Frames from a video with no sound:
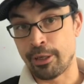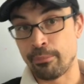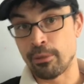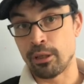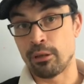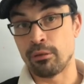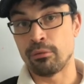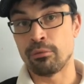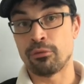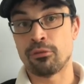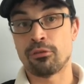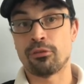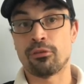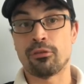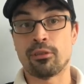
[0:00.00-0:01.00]

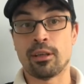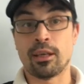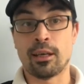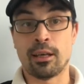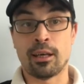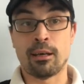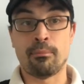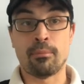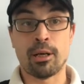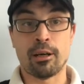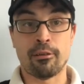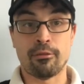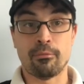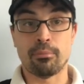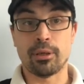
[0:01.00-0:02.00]
miles at
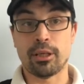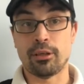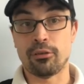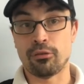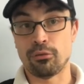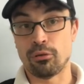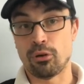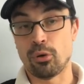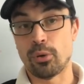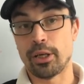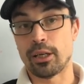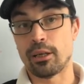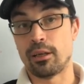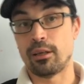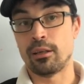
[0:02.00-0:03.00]
marathon pace or
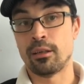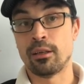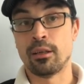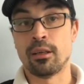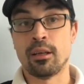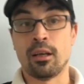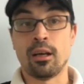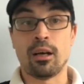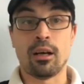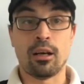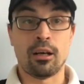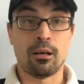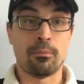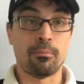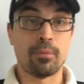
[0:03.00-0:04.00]
quicker
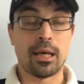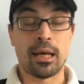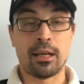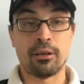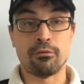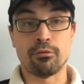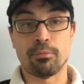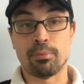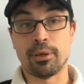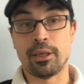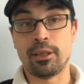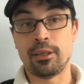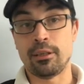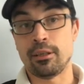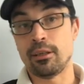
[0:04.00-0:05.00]
um, and
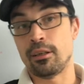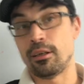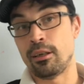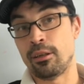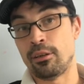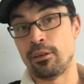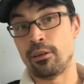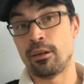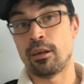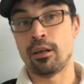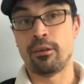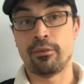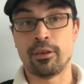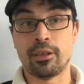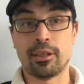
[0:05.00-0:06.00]
repeat uh,
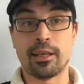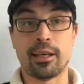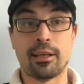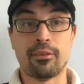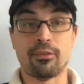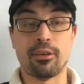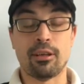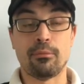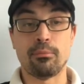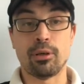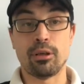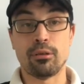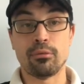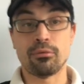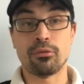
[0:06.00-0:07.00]
over the 18
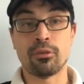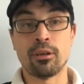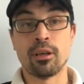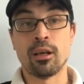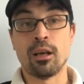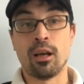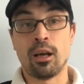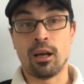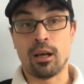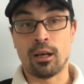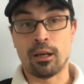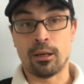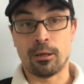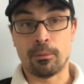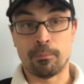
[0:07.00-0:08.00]
miles.
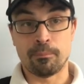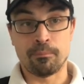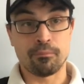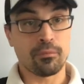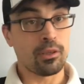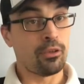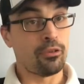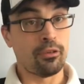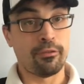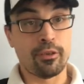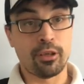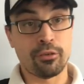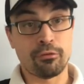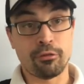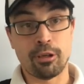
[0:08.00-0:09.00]
Um, so
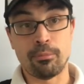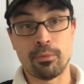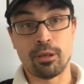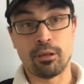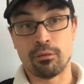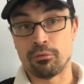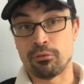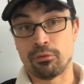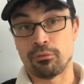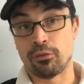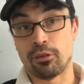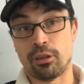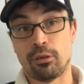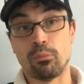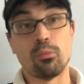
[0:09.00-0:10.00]
first three miles,
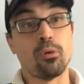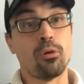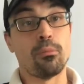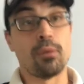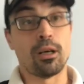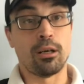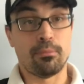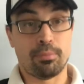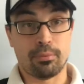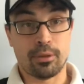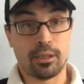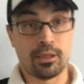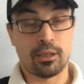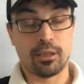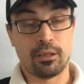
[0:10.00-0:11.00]
obviously warm up
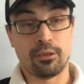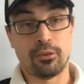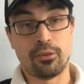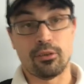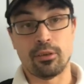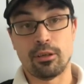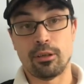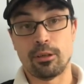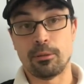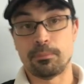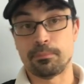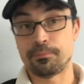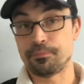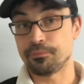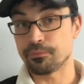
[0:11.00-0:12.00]
and um,